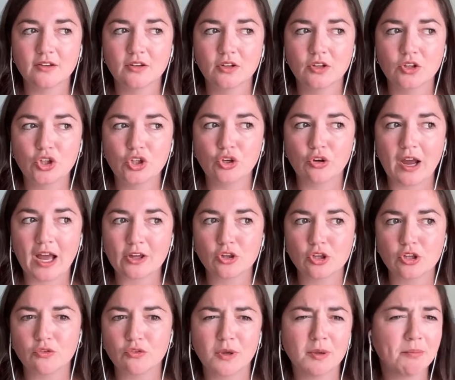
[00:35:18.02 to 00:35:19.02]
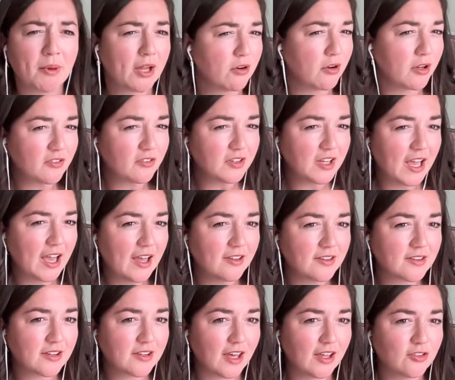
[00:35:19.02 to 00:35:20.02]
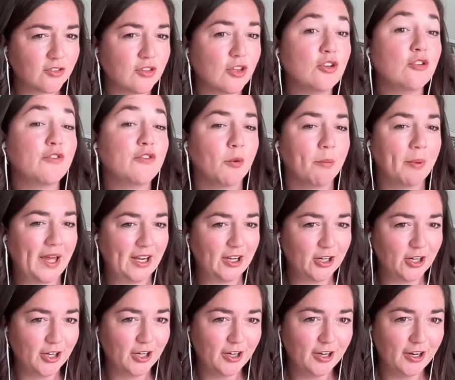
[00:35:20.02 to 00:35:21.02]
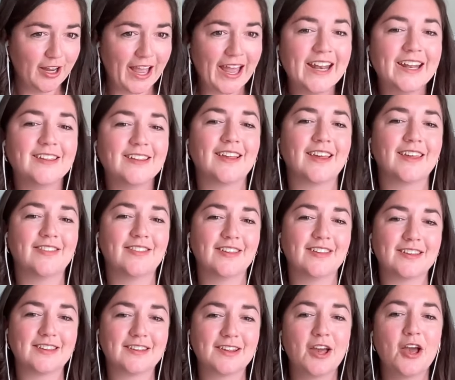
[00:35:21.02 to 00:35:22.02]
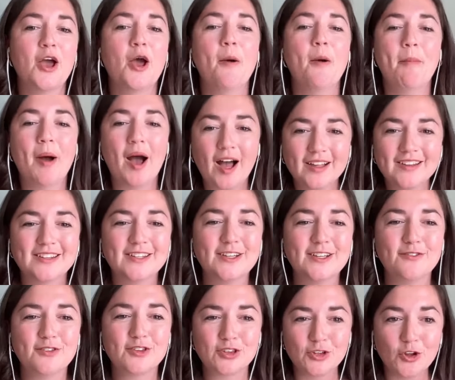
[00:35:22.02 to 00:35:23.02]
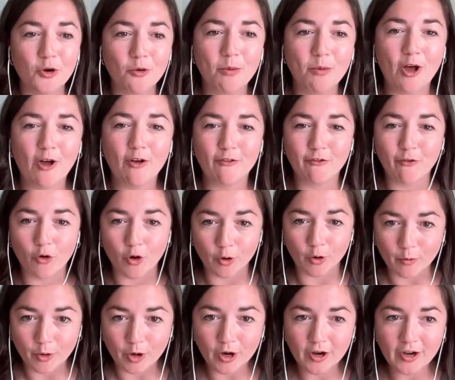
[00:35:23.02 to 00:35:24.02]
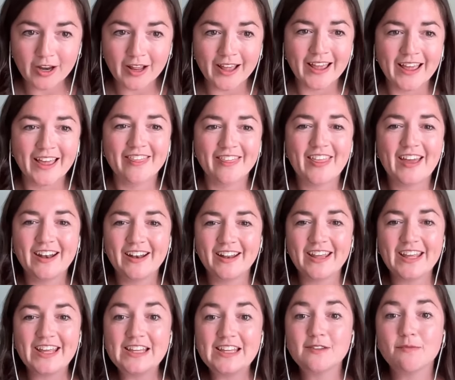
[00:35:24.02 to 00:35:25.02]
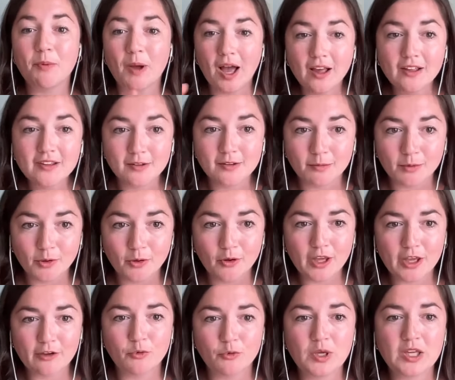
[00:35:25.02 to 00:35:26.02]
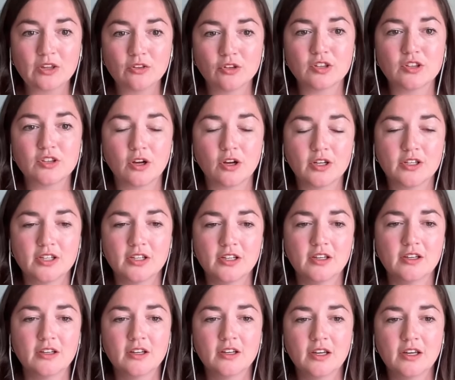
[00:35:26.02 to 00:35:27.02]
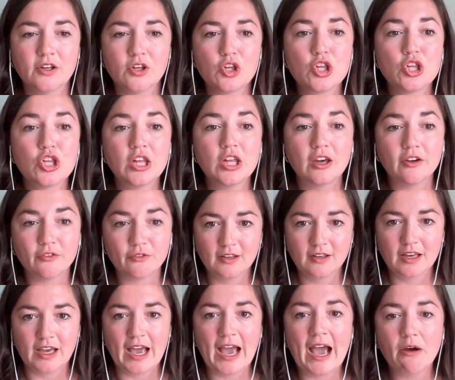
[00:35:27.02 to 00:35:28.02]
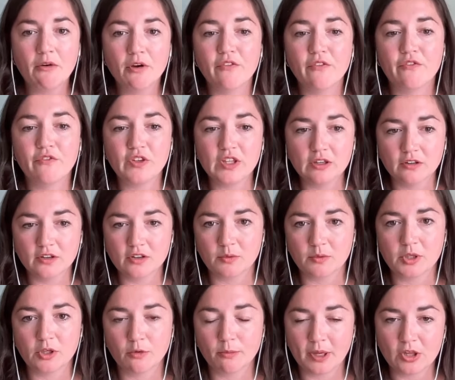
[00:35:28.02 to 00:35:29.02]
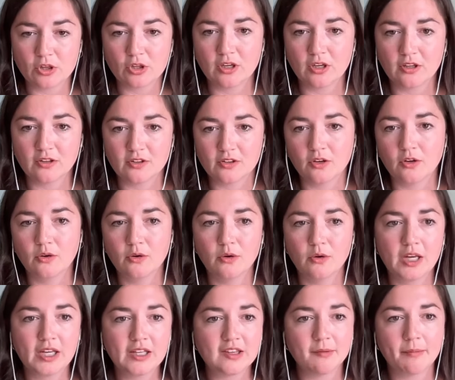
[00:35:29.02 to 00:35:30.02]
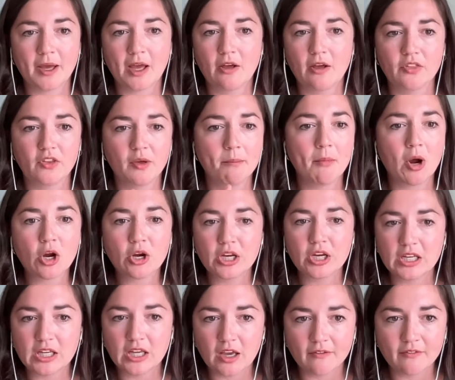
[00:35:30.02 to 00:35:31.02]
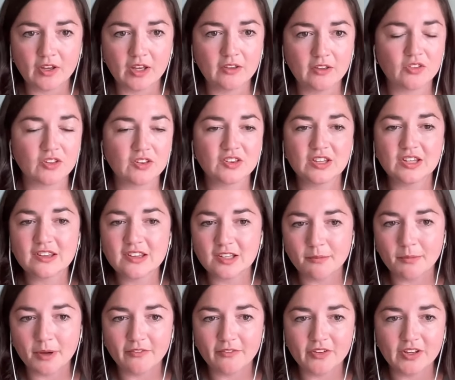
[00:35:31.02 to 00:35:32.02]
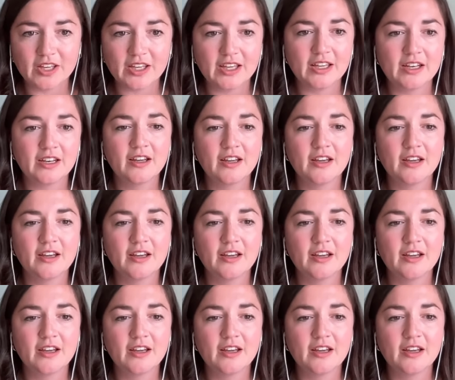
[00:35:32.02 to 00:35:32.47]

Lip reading: you're actually doing better at the task. And so then you feel better. And it's like this positive snowball forward that is possible if we can just start to shift how it feels when you're budgeting. So it's about the marketing of it, the system of it.